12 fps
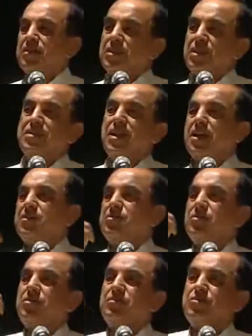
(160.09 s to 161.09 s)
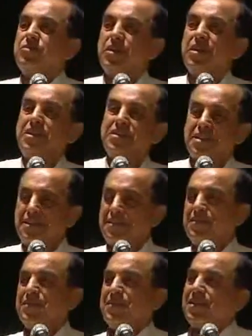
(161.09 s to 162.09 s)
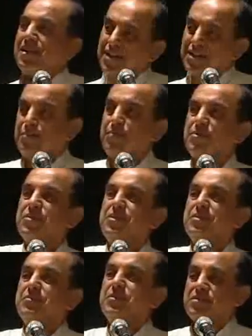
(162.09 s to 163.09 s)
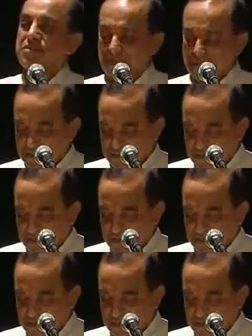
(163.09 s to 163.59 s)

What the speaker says: These guys don't do anything and they put themselves a